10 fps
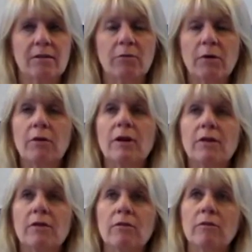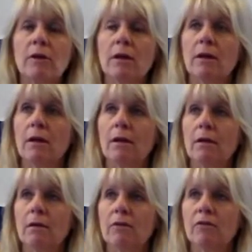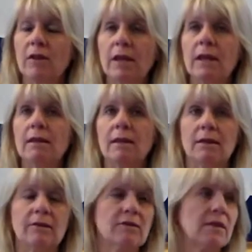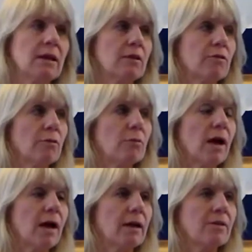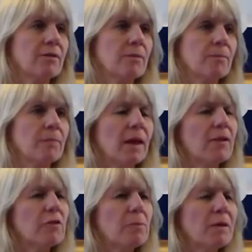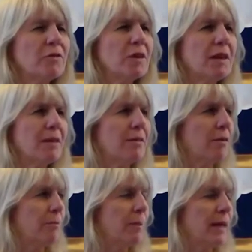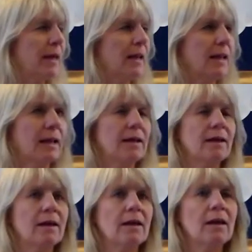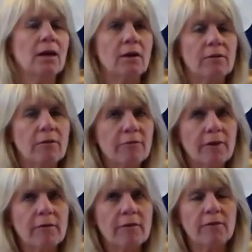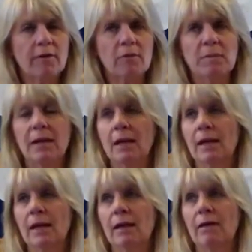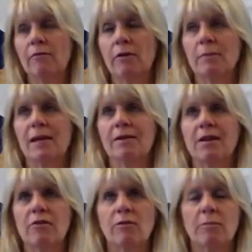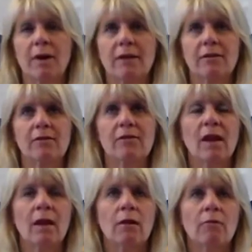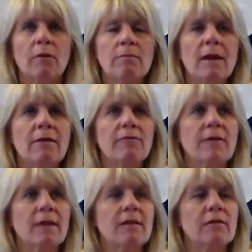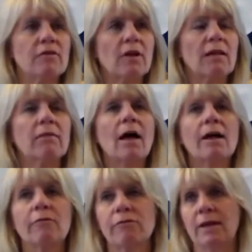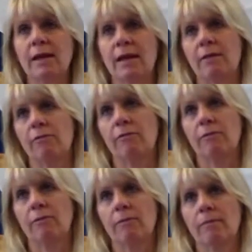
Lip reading: So we're going to see these things arise, especially at the beginning. At the very, very beginning of our meditation practice, we may feel a lot of relief.